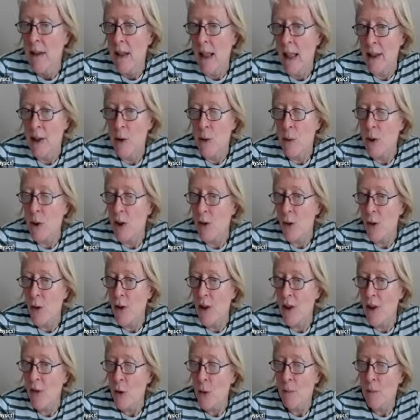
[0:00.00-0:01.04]
And you can
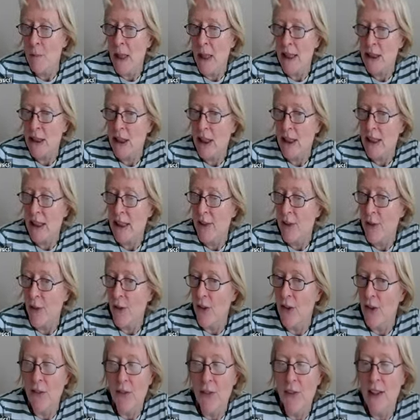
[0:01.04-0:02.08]
see if you measure
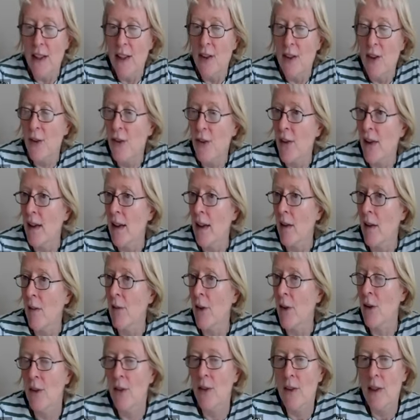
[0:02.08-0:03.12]
either of these, they have
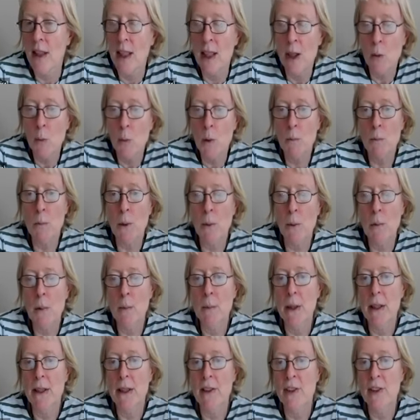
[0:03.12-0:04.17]
this equal
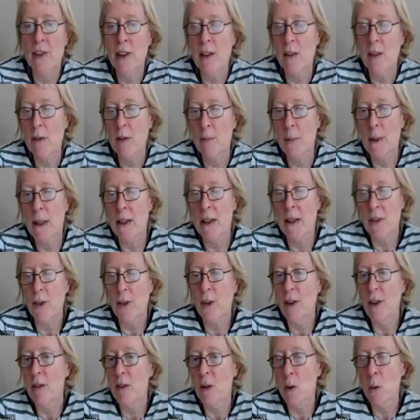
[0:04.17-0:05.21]
probability of being
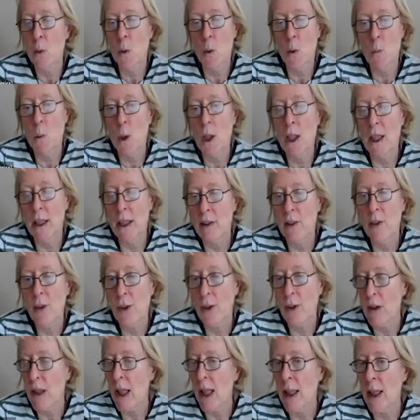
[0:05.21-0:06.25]
0 or 1,
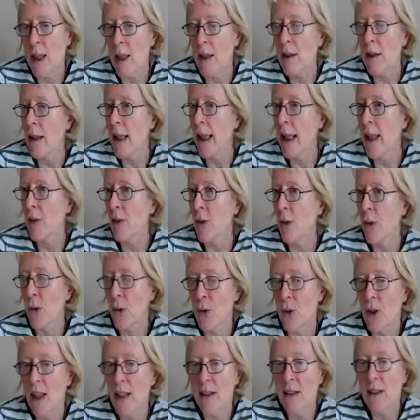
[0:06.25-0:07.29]
so like heads or
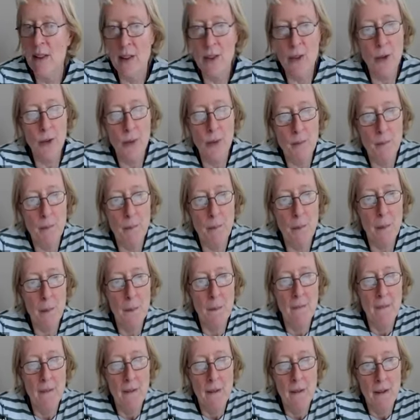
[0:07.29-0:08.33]
tails.
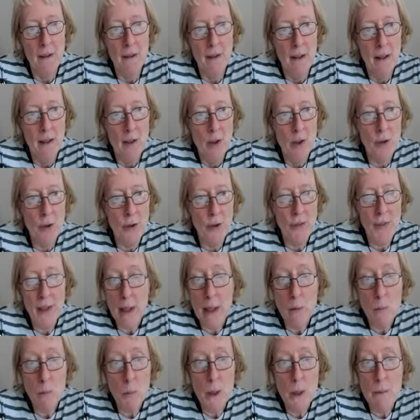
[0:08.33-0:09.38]
So
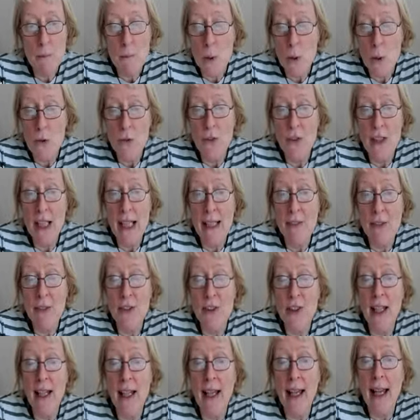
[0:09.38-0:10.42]
then we move
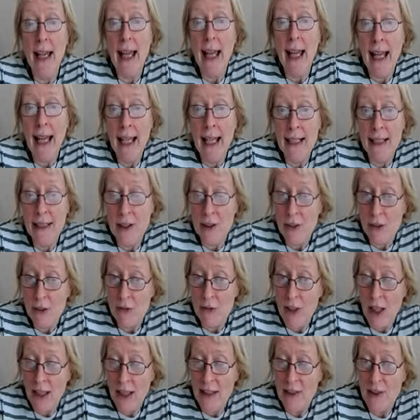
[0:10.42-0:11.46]
left and
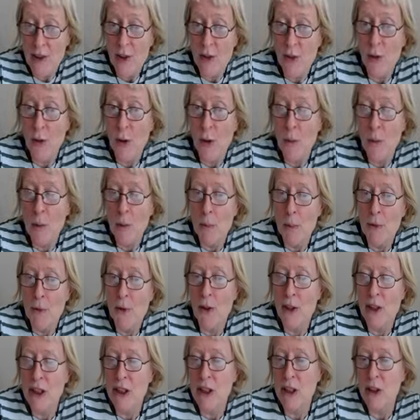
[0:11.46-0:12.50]
right in
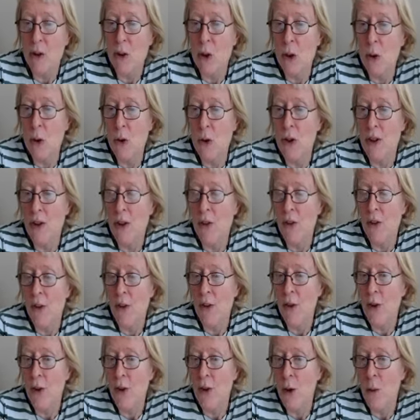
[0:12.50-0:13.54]
superposition according to
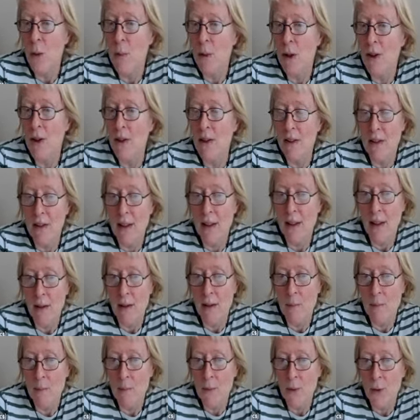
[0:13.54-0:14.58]
this qubit
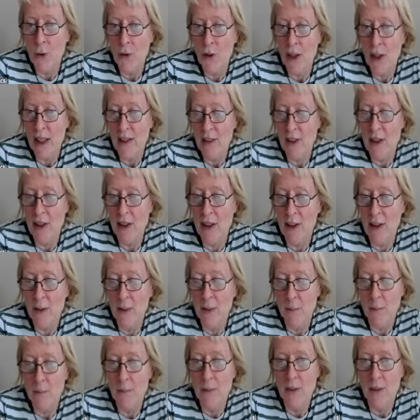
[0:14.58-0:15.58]
um, state here.